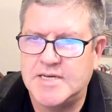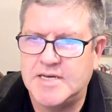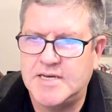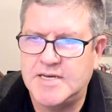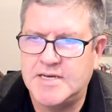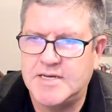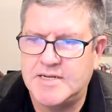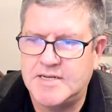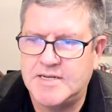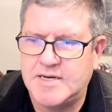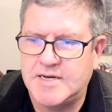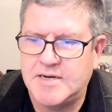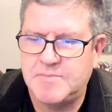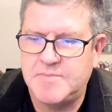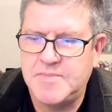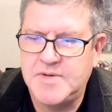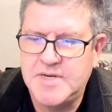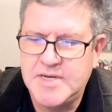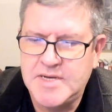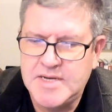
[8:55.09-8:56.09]
And
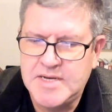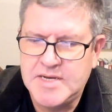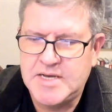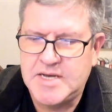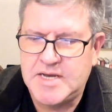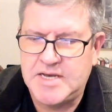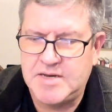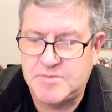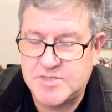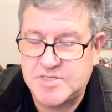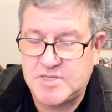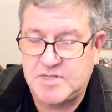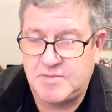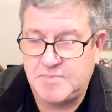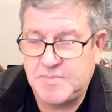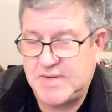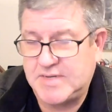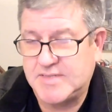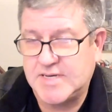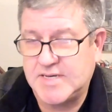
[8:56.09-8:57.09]
um, it was
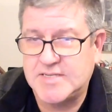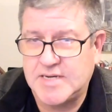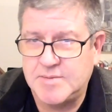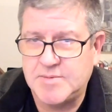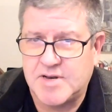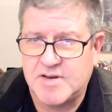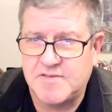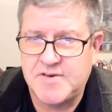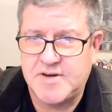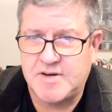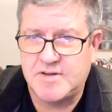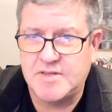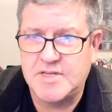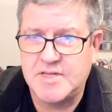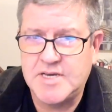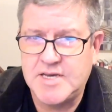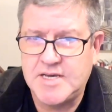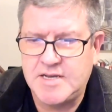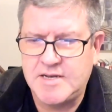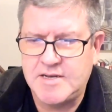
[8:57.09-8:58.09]
about that time that I found
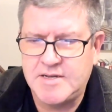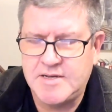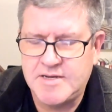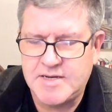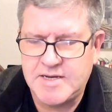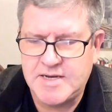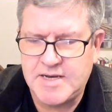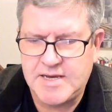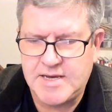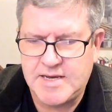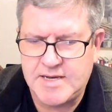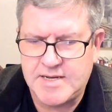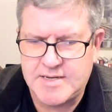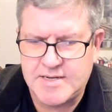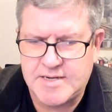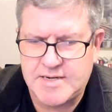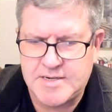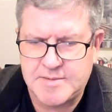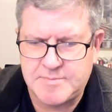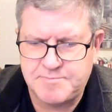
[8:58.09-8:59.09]
lean,
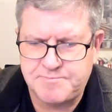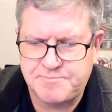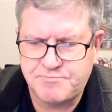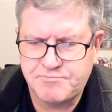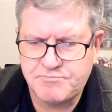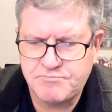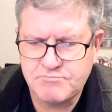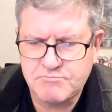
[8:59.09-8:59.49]
and um,